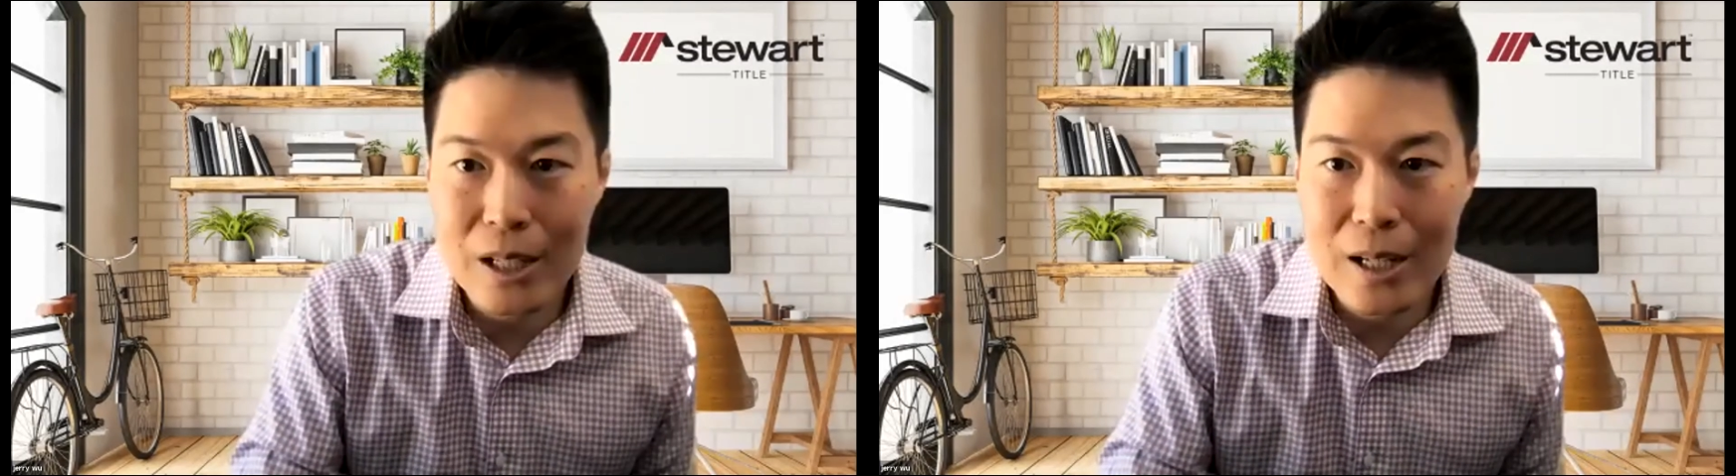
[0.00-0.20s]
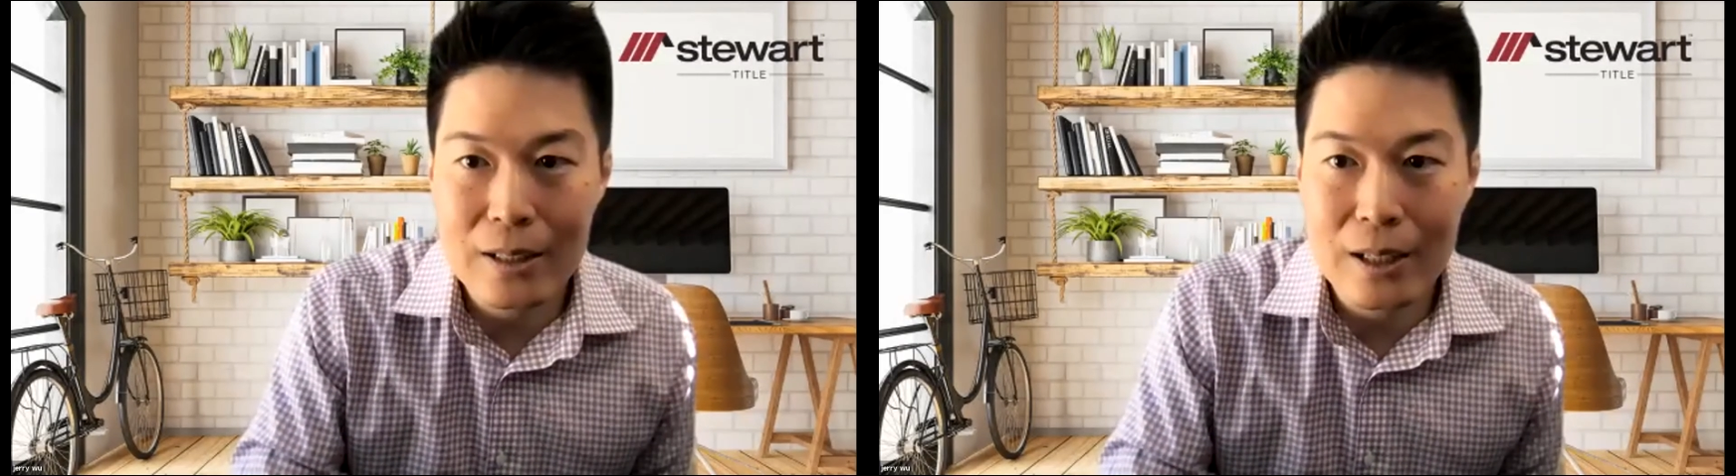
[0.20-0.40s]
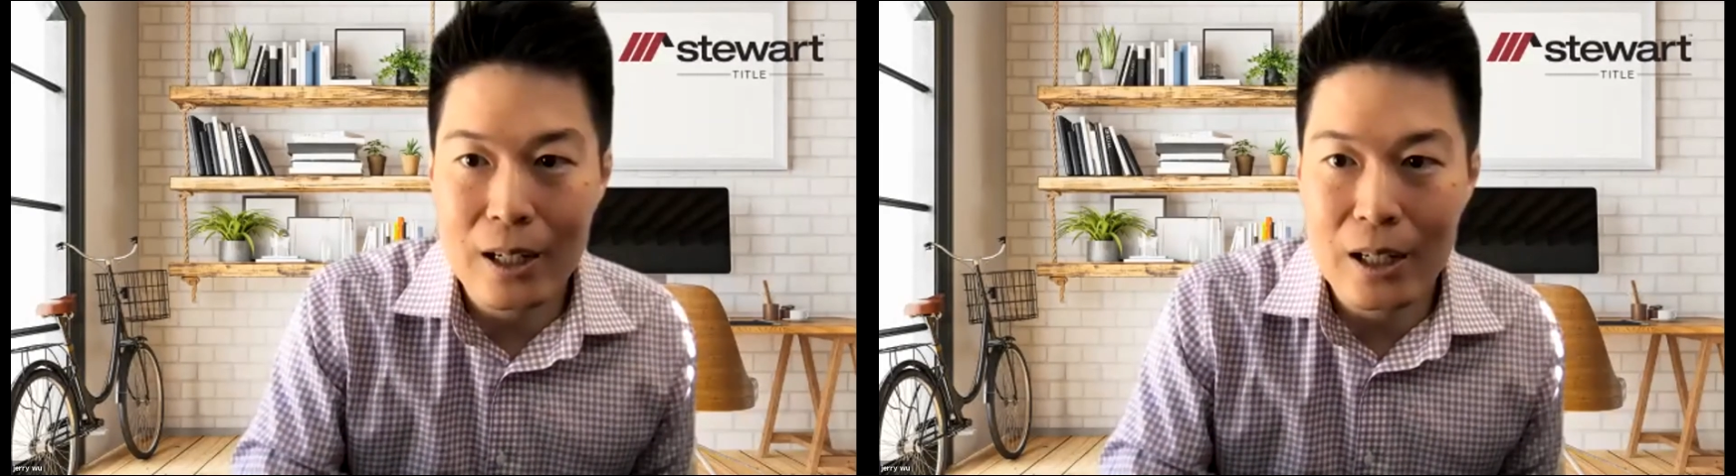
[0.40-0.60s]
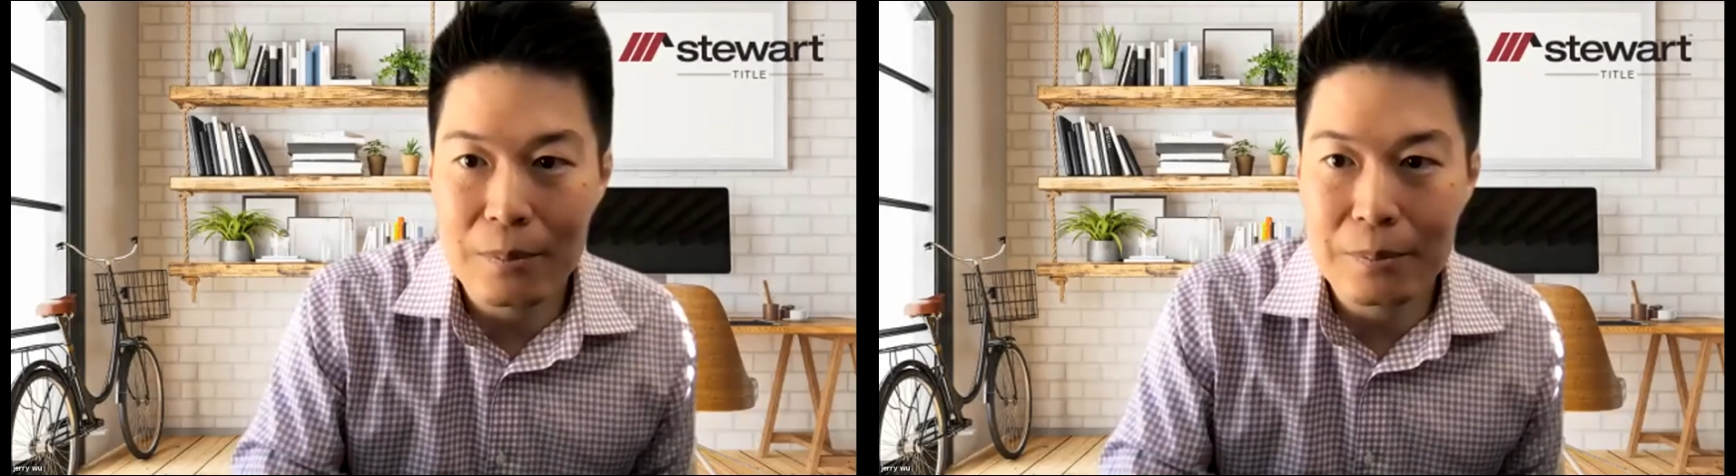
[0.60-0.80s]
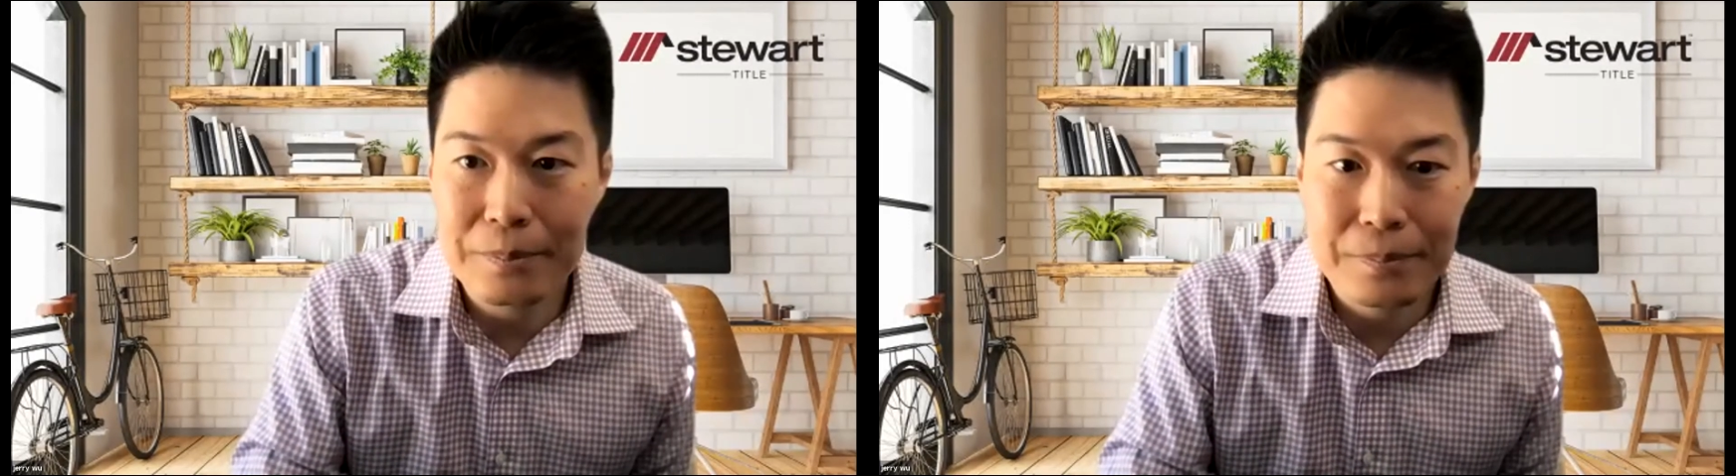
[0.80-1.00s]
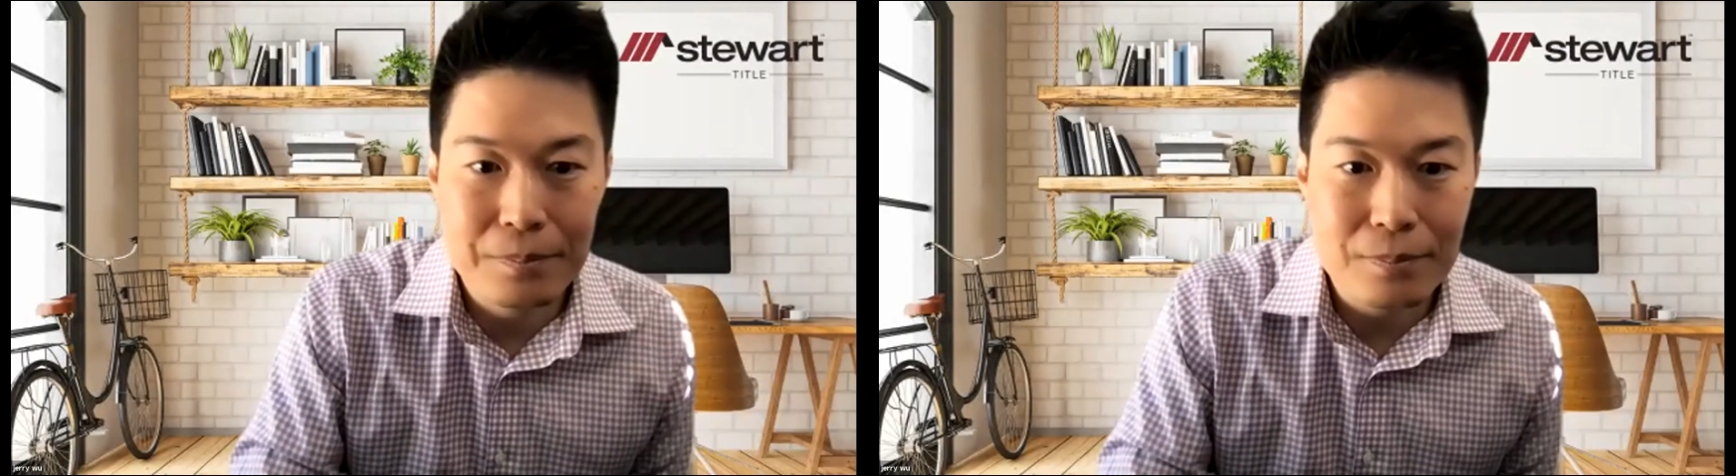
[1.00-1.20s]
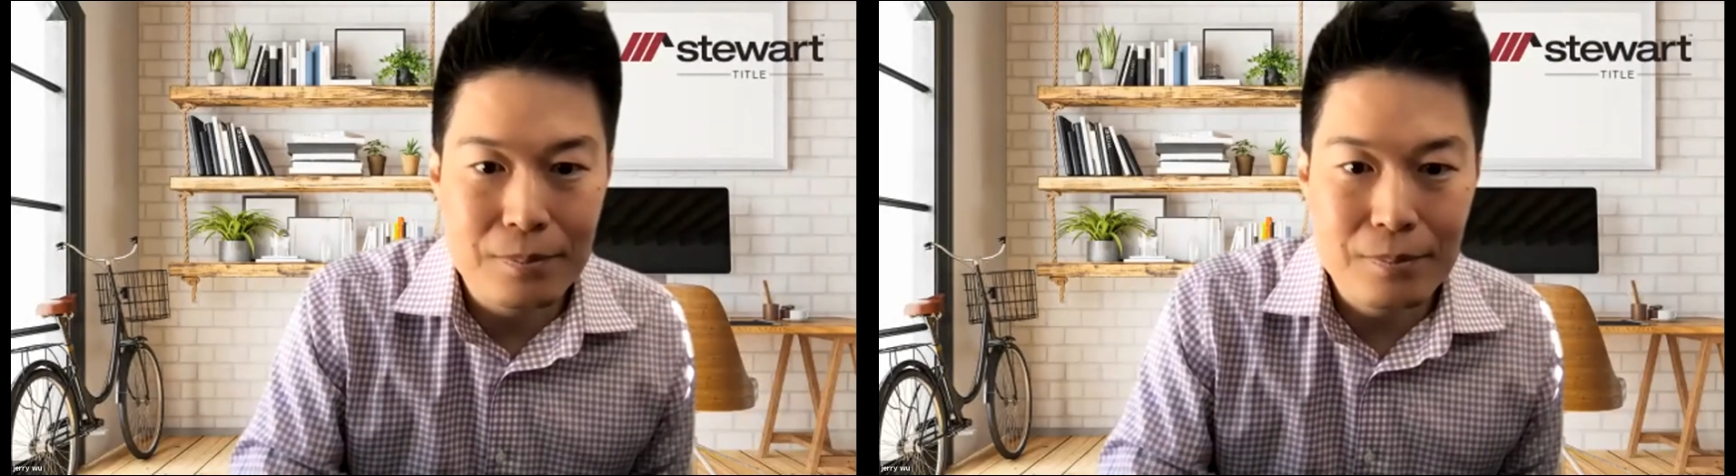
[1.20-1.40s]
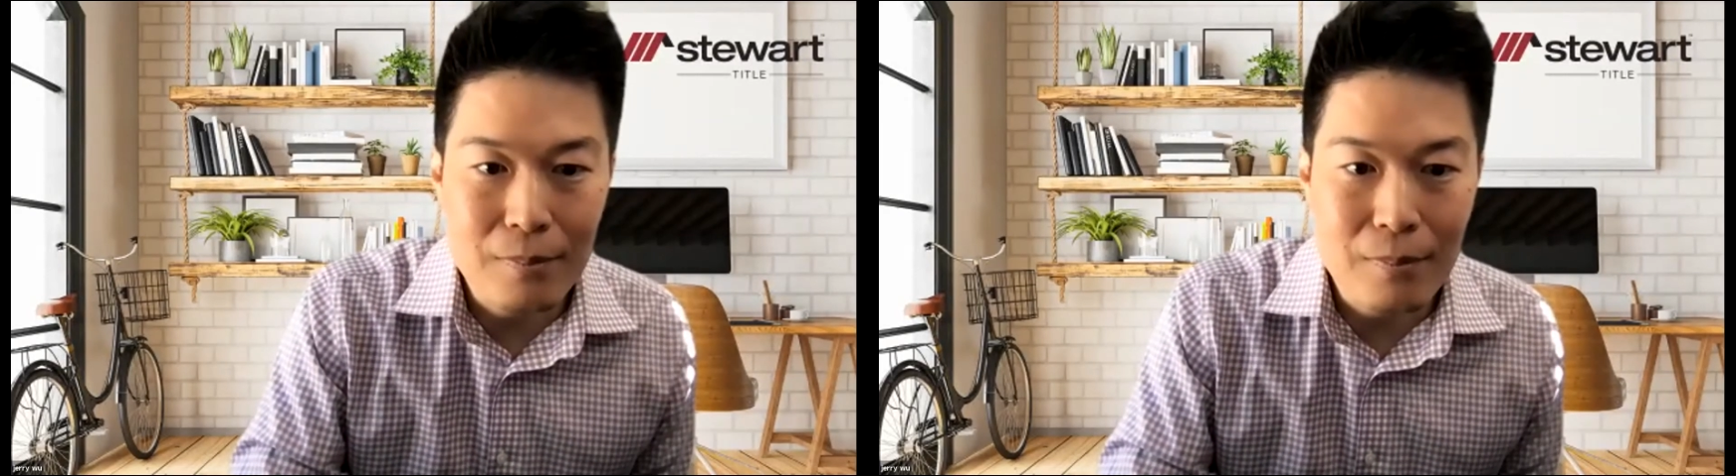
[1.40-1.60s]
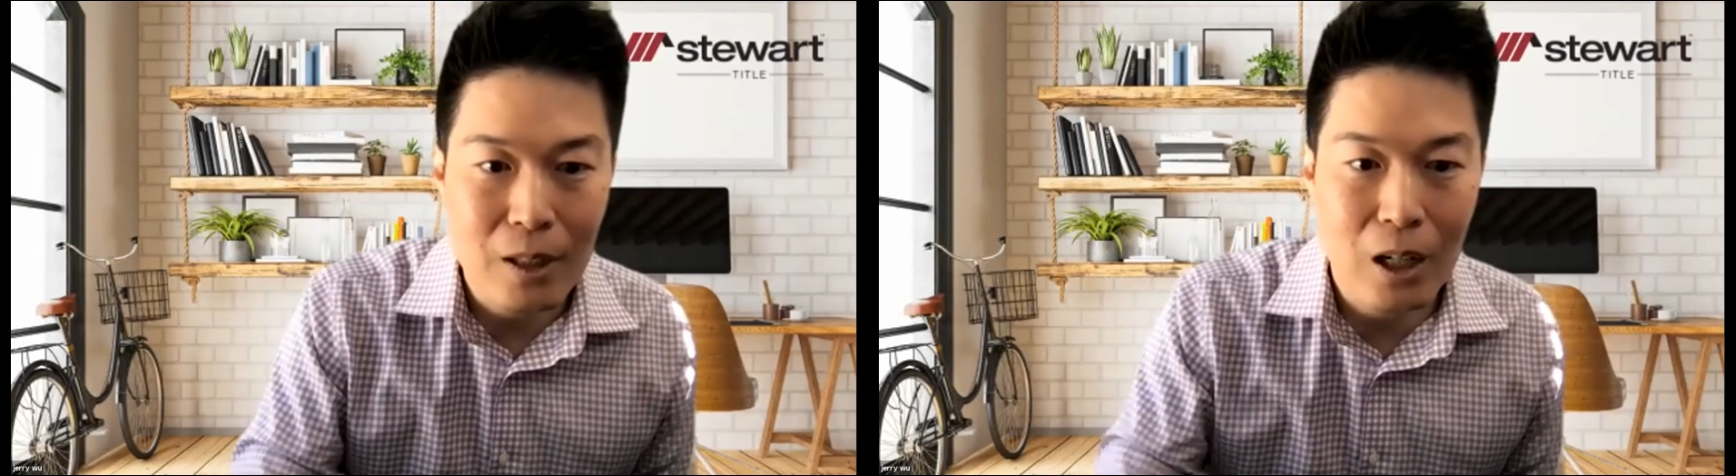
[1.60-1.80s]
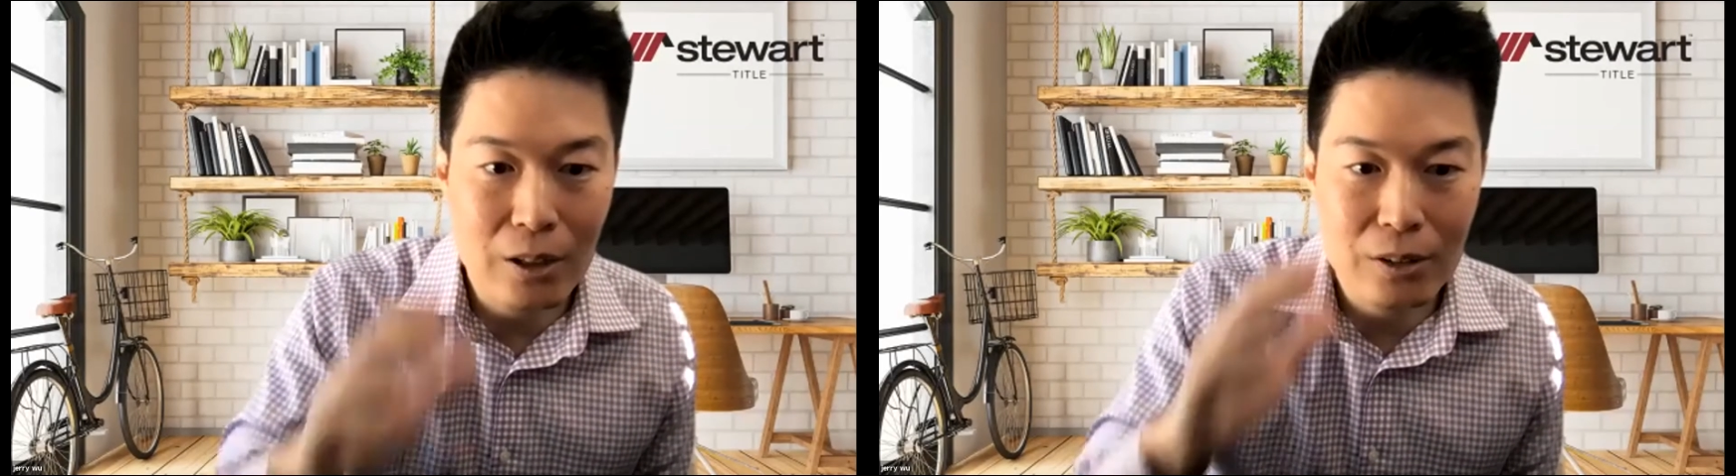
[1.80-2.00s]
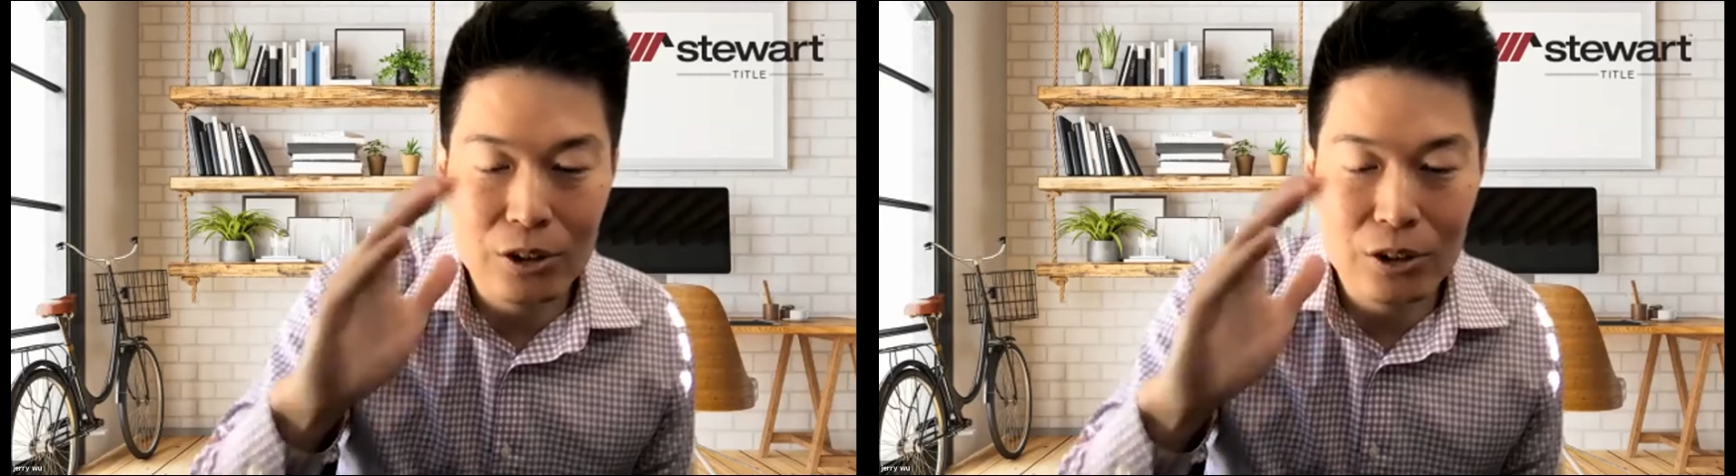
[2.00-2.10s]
that? On